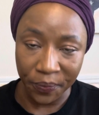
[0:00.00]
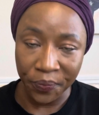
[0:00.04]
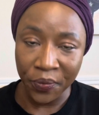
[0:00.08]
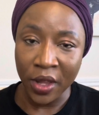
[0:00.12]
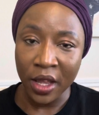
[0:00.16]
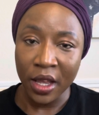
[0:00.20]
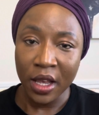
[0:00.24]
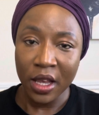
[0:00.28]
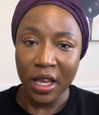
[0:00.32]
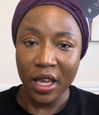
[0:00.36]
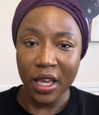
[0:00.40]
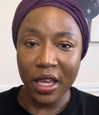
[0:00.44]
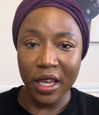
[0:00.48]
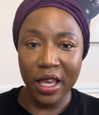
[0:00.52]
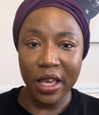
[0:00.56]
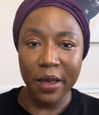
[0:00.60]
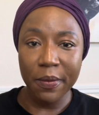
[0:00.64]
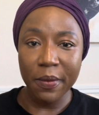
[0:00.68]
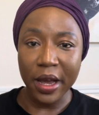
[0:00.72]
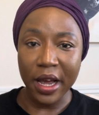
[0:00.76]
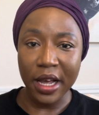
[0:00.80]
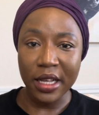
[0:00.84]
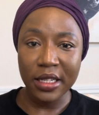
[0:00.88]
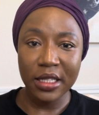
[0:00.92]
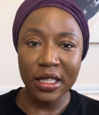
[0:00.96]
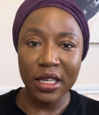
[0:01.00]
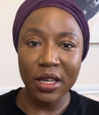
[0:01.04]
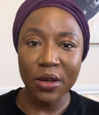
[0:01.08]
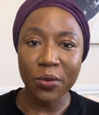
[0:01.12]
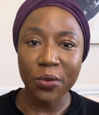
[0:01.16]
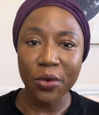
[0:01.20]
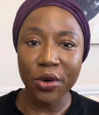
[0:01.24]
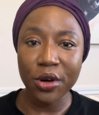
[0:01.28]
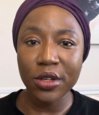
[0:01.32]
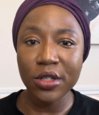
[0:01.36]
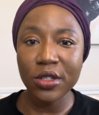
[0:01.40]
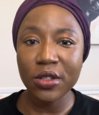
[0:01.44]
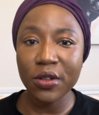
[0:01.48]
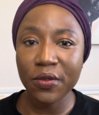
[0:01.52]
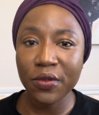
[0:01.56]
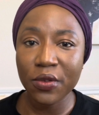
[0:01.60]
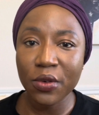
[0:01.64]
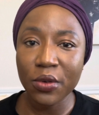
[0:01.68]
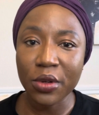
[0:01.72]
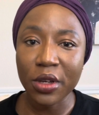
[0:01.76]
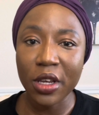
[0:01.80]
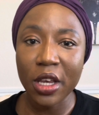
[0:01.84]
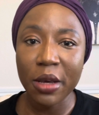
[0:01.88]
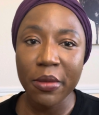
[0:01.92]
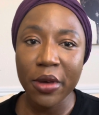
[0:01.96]
He kept asking, where's your phone? Give
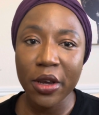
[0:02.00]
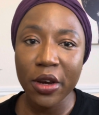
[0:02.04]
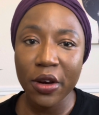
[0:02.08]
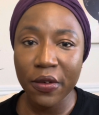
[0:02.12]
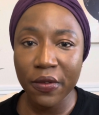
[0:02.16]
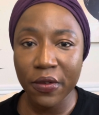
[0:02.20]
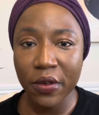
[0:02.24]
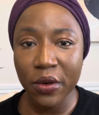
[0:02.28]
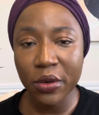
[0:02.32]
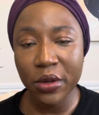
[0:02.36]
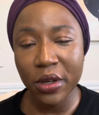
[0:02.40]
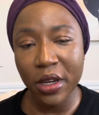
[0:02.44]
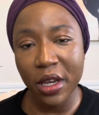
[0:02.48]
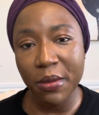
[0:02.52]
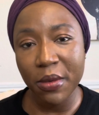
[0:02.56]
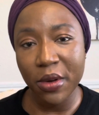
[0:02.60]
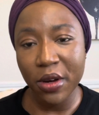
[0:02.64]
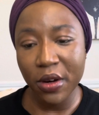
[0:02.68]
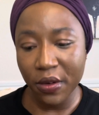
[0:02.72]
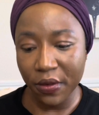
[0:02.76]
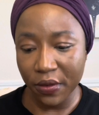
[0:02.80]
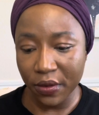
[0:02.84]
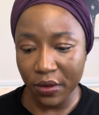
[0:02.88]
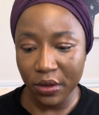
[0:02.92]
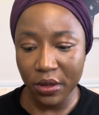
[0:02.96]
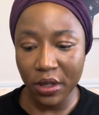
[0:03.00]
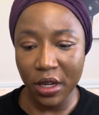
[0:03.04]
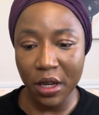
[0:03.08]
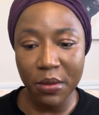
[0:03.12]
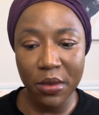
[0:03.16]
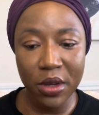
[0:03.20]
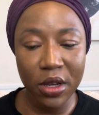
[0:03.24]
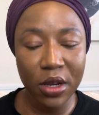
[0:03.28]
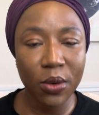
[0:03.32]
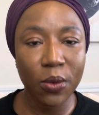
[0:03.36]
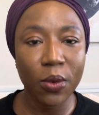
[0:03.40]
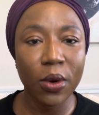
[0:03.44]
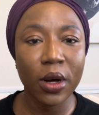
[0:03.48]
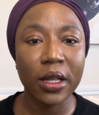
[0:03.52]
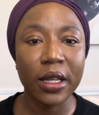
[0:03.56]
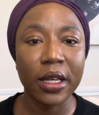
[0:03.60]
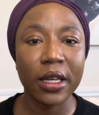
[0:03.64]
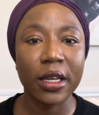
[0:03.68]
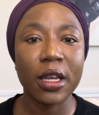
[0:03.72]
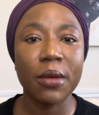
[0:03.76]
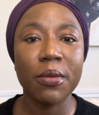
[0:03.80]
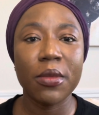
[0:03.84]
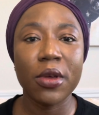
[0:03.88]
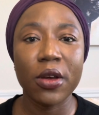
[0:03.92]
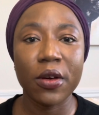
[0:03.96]
me your phone, give me your phone, give me your wallet, give me
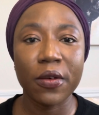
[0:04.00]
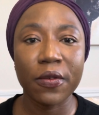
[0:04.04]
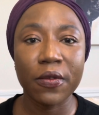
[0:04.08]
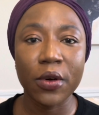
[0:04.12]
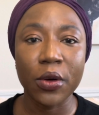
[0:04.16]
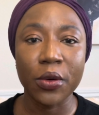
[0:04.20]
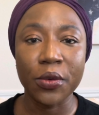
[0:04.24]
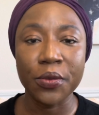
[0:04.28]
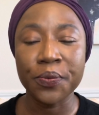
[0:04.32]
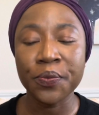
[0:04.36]
your phone.